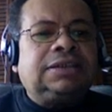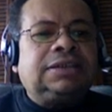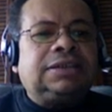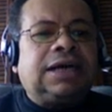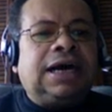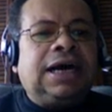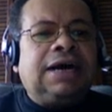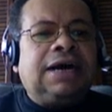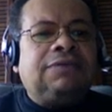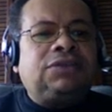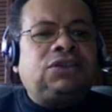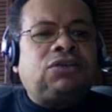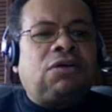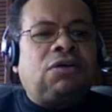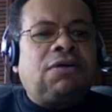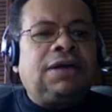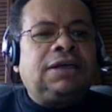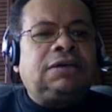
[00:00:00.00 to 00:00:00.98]
I have
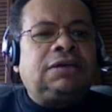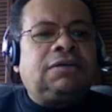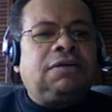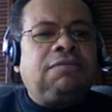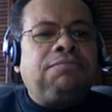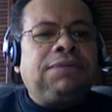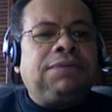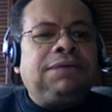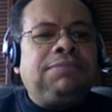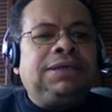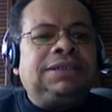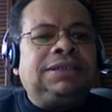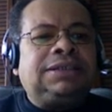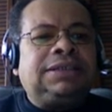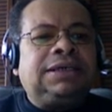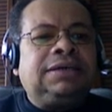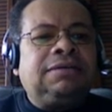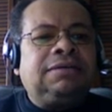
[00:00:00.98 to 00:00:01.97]
stories on
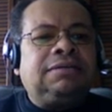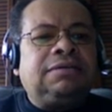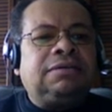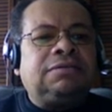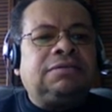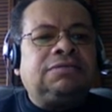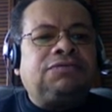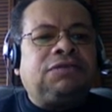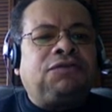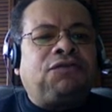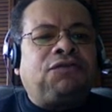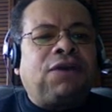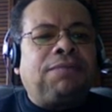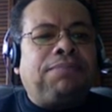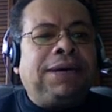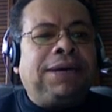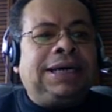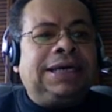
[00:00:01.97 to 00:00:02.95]
BBC from
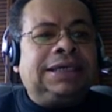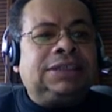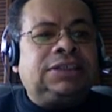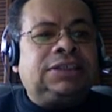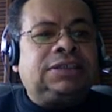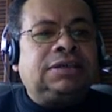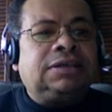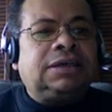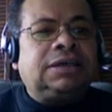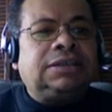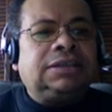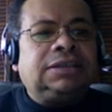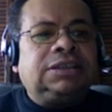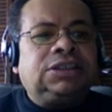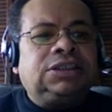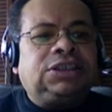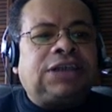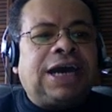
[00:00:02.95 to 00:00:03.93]
front page.
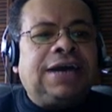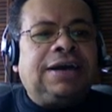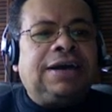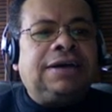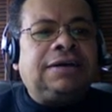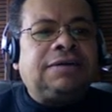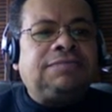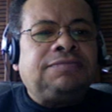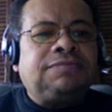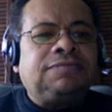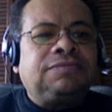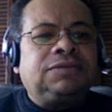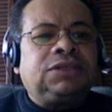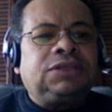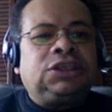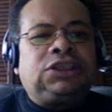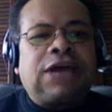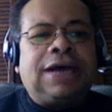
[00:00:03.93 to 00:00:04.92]
China,
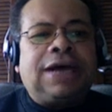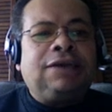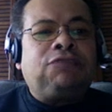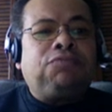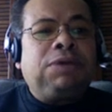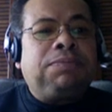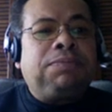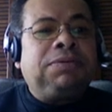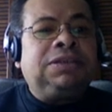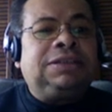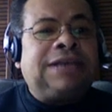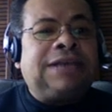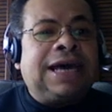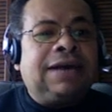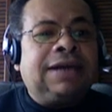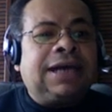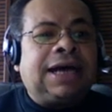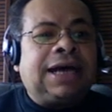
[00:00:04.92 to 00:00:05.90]
the Chinese People's
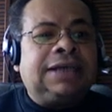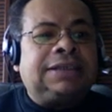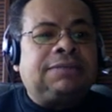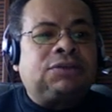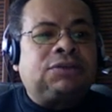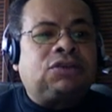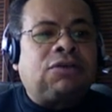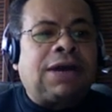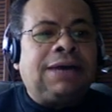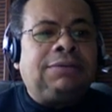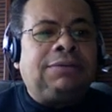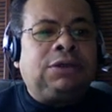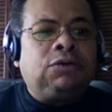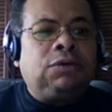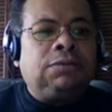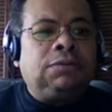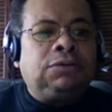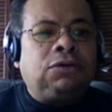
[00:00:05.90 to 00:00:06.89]
Daily, I subscribe
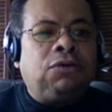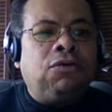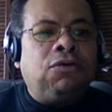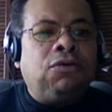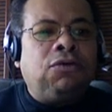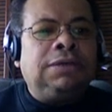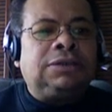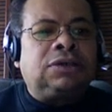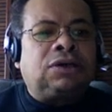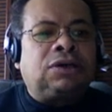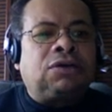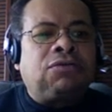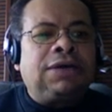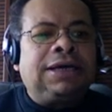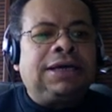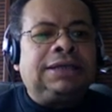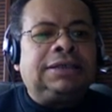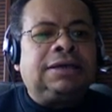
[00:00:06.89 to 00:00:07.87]
to it. Dome is a
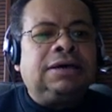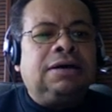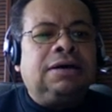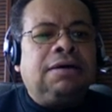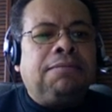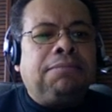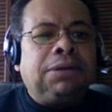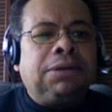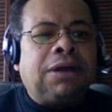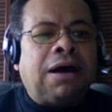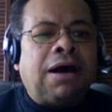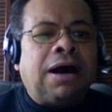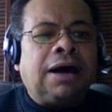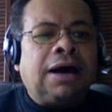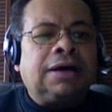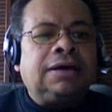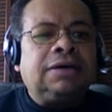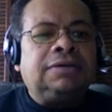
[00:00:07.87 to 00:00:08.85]
Korean
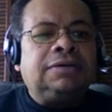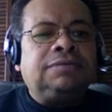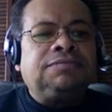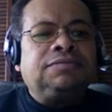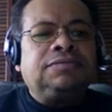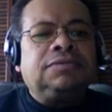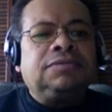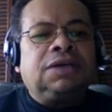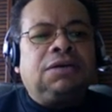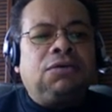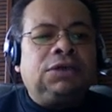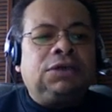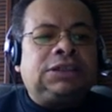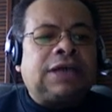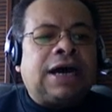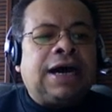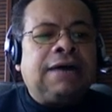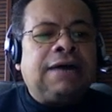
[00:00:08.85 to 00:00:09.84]
blog,
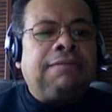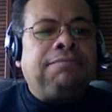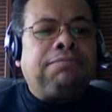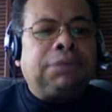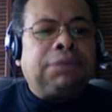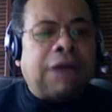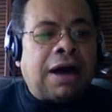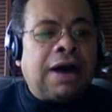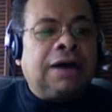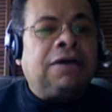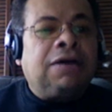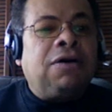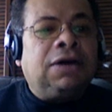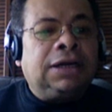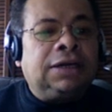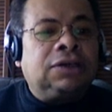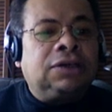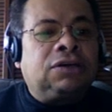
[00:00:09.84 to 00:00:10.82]
which I blog
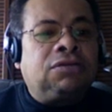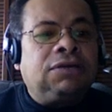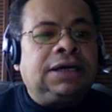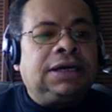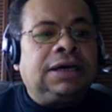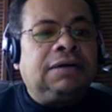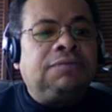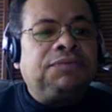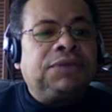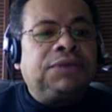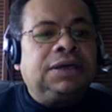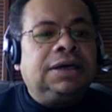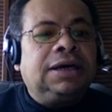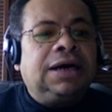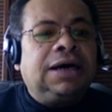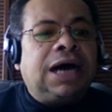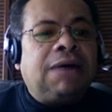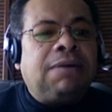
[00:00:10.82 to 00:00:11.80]
on in Korea.
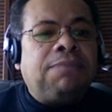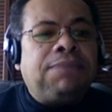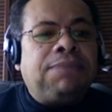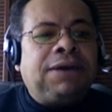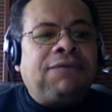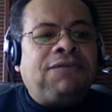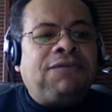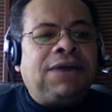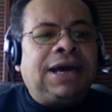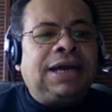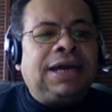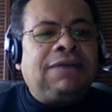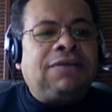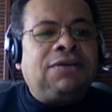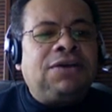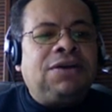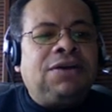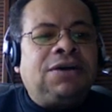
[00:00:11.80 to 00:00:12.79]
I'm a big fan of
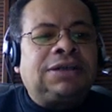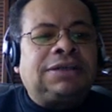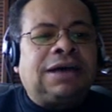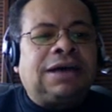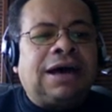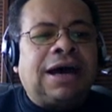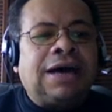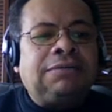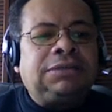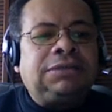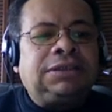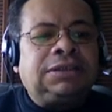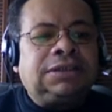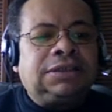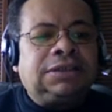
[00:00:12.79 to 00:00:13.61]
the New York Times.